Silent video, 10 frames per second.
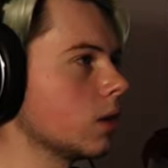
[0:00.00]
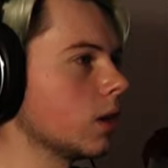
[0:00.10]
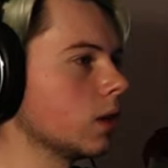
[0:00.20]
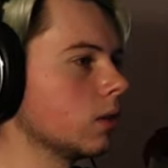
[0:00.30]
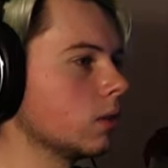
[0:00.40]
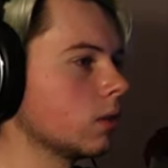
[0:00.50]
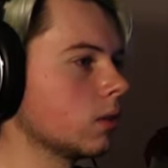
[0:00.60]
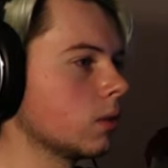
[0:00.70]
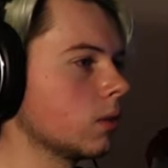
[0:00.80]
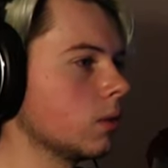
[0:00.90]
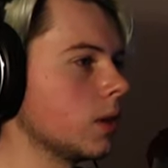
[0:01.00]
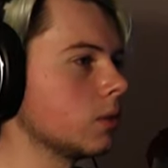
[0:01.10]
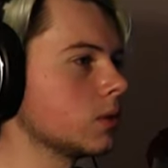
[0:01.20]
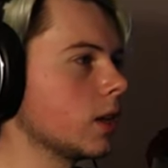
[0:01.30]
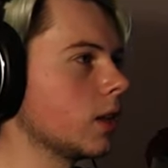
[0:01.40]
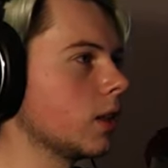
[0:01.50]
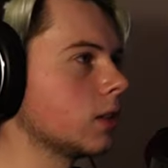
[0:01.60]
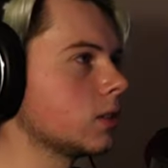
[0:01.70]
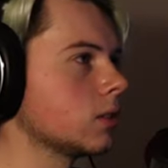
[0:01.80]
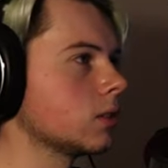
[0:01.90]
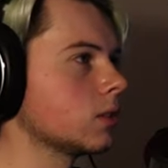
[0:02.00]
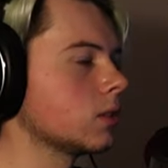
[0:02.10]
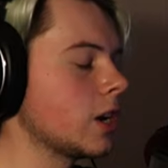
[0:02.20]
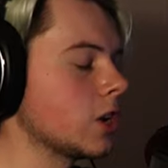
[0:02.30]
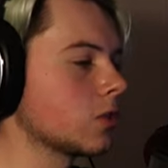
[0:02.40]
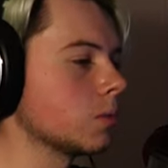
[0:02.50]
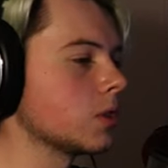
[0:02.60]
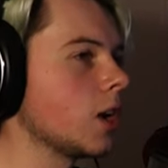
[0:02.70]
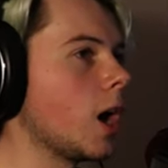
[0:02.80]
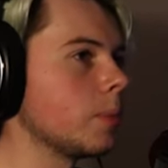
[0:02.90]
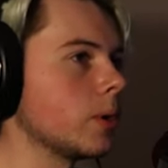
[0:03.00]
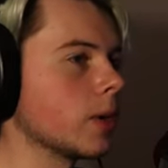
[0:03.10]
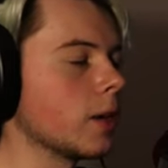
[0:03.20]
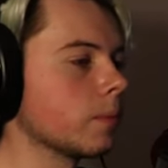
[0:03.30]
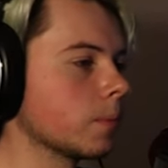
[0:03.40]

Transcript: Okay. Wait, was that... That's stairs from the top. Okay.